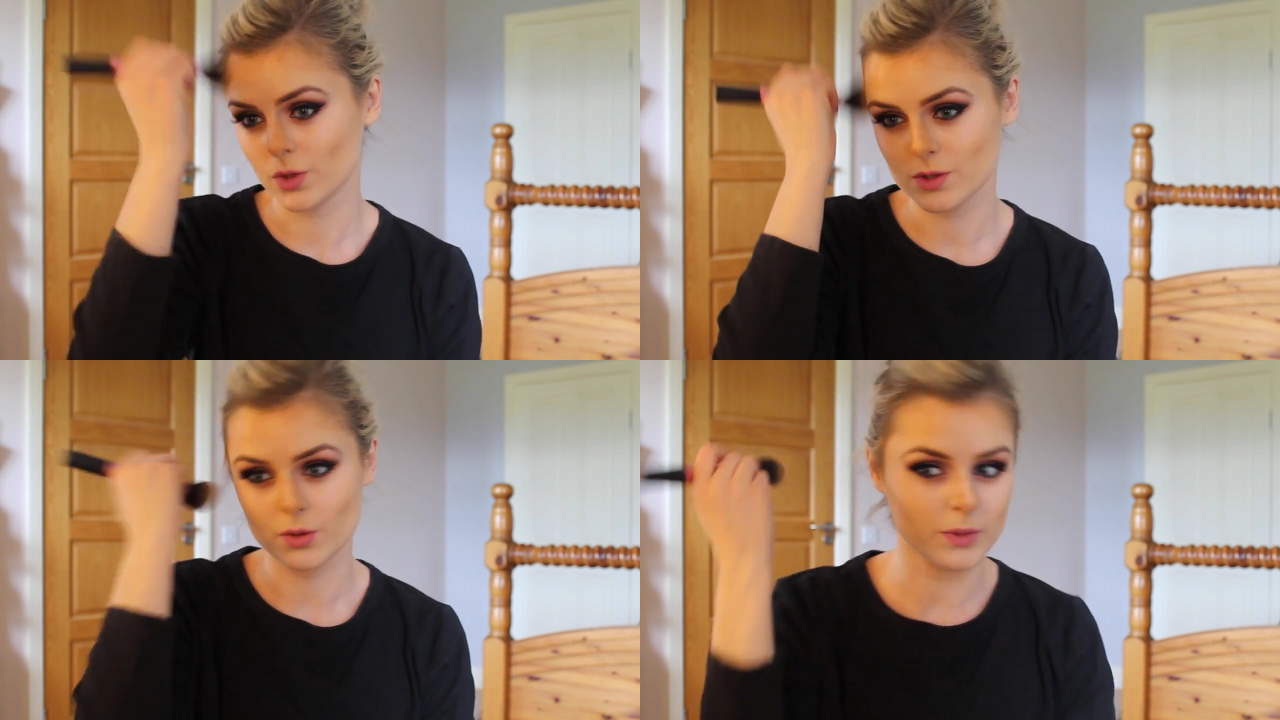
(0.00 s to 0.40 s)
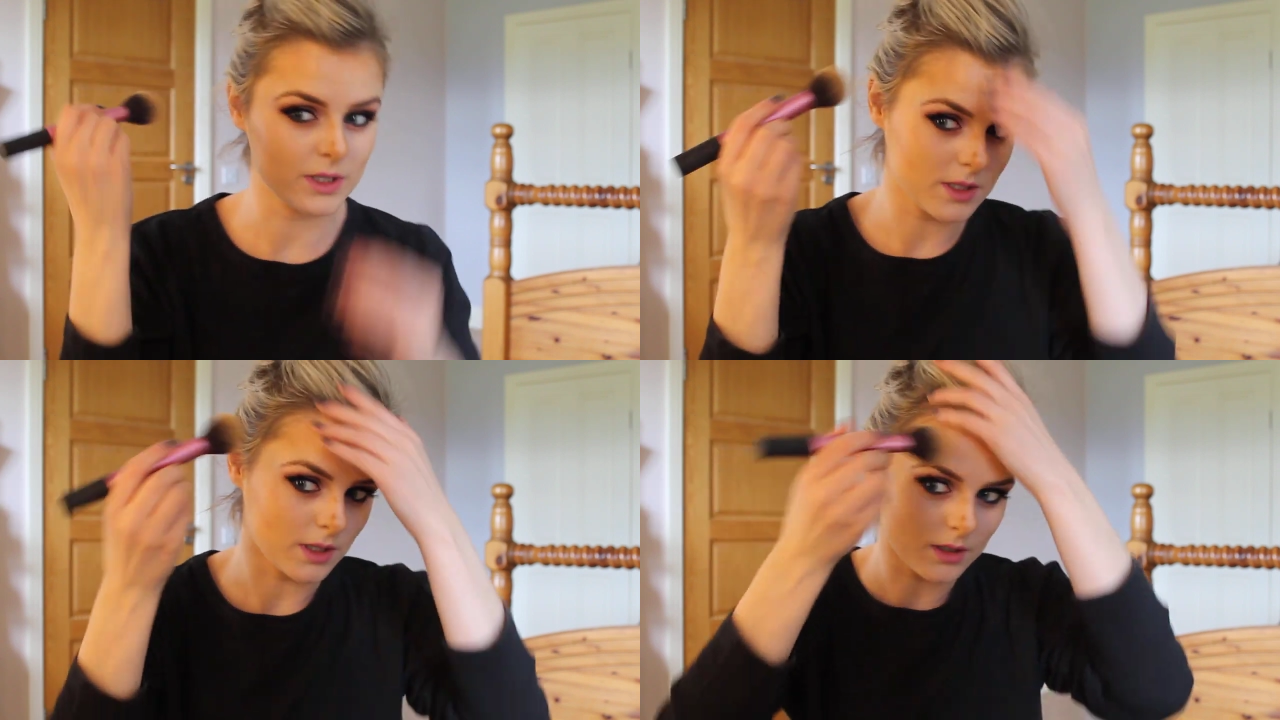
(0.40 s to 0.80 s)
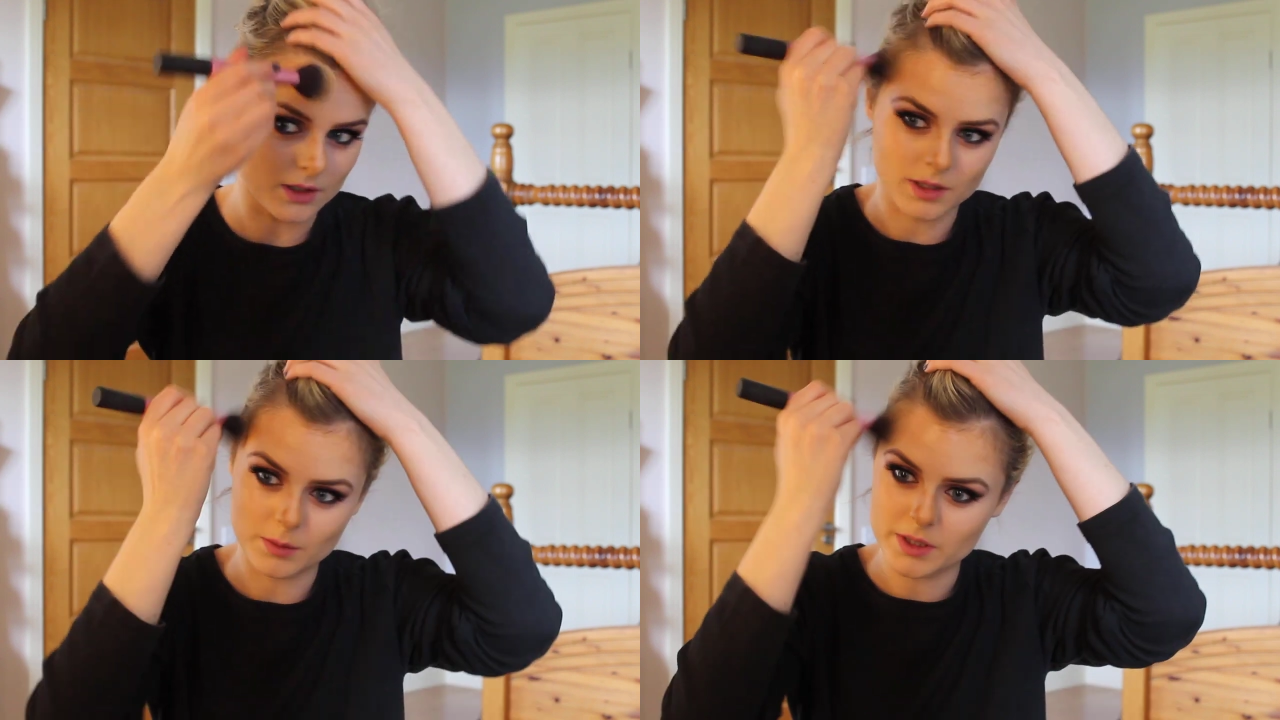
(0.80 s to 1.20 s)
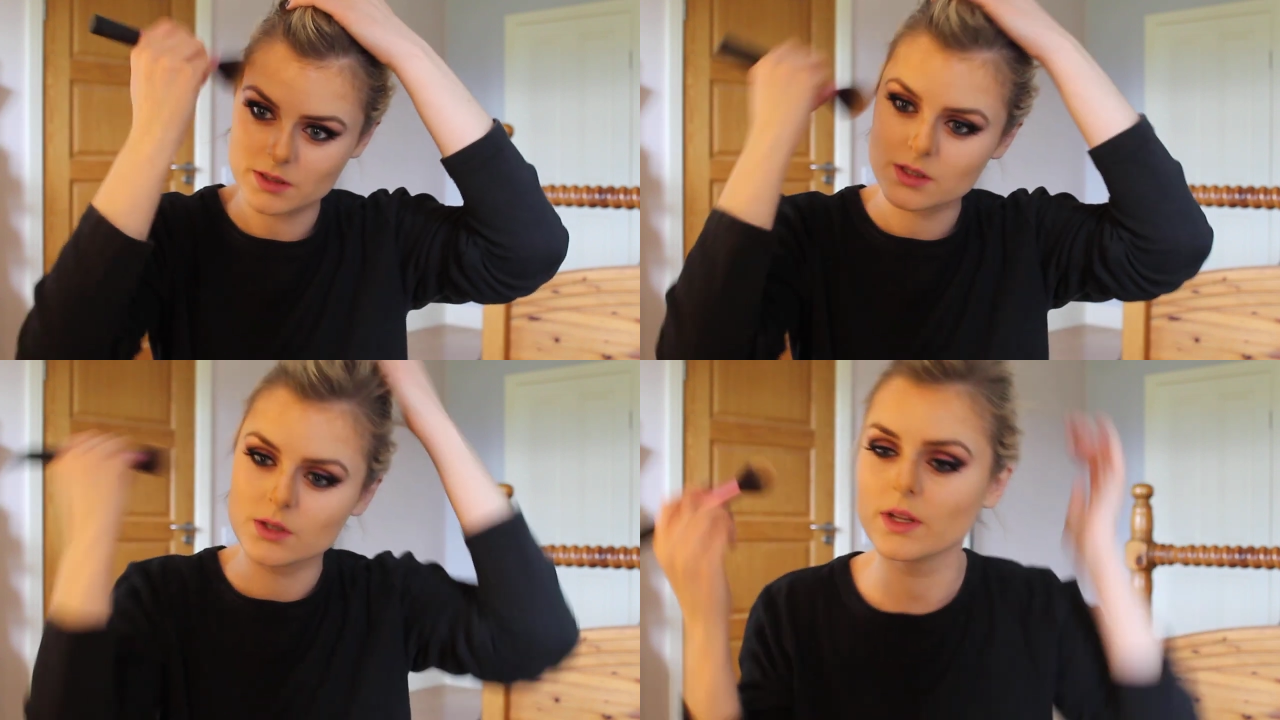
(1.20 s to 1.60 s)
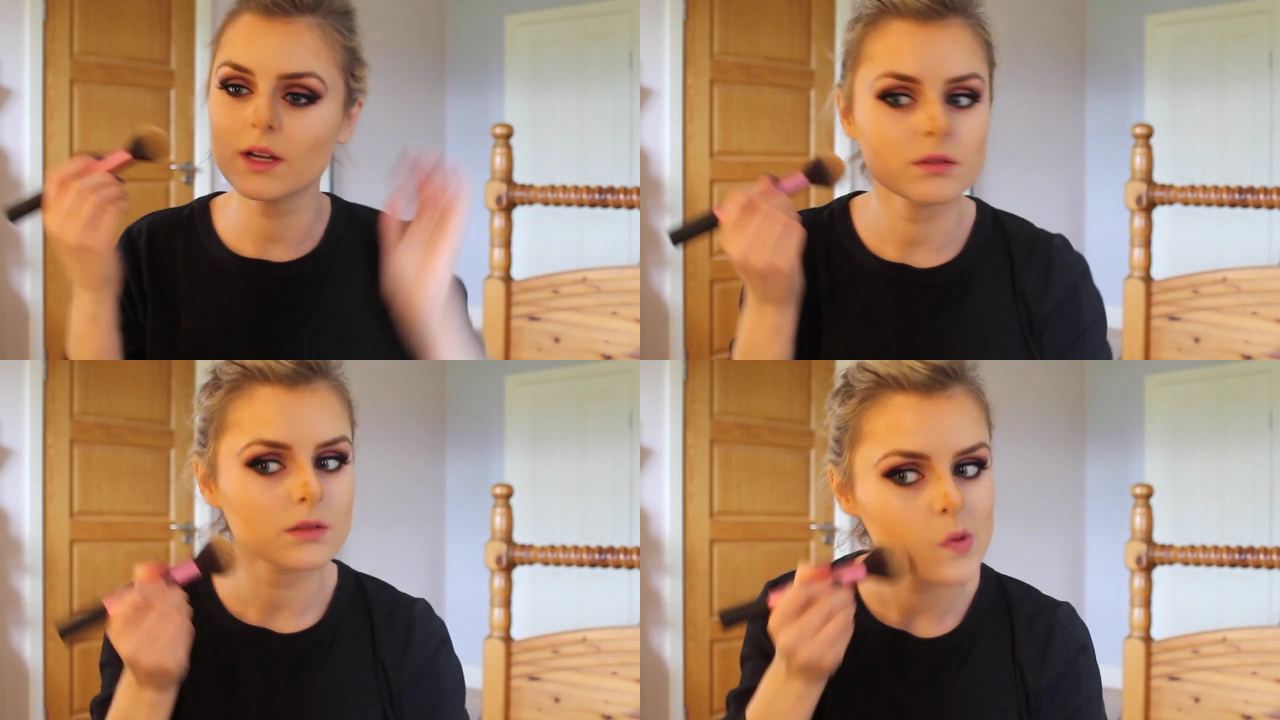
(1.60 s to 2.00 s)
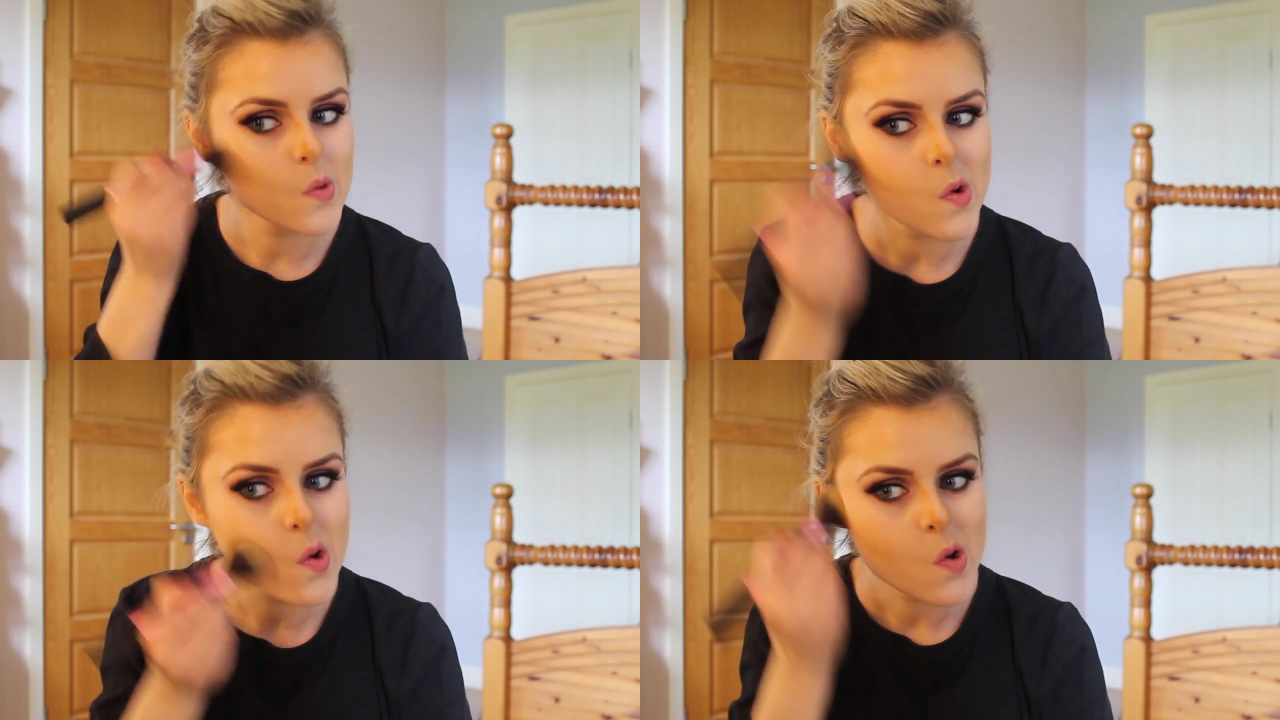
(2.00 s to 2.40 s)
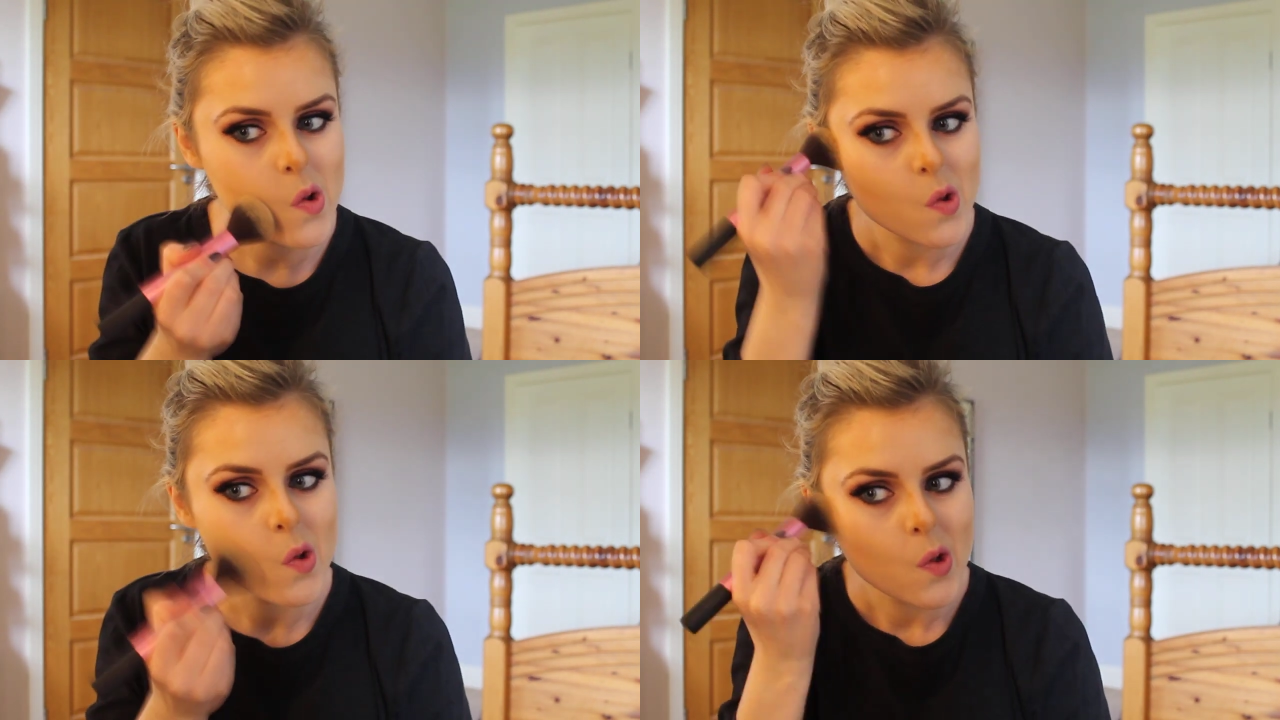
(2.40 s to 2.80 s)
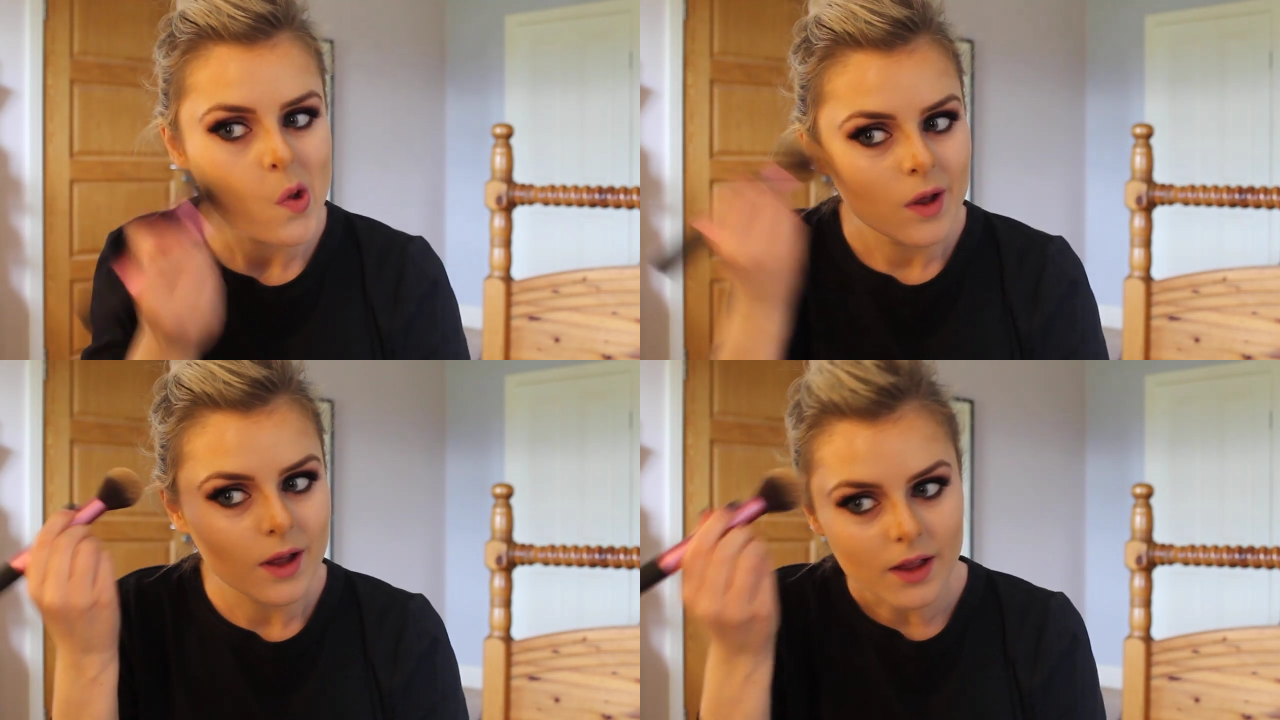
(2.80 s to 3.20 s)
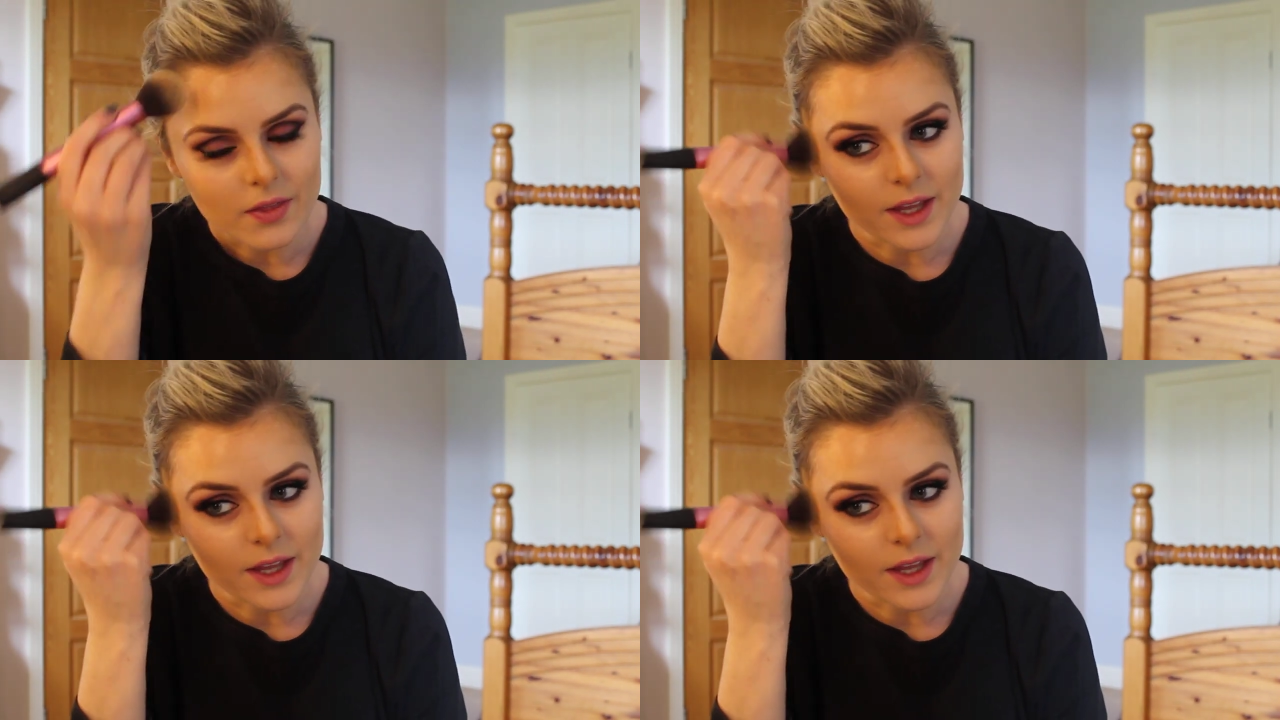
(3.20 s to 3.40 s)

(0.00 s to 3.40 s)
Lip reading: So it might take a little bit to do that. And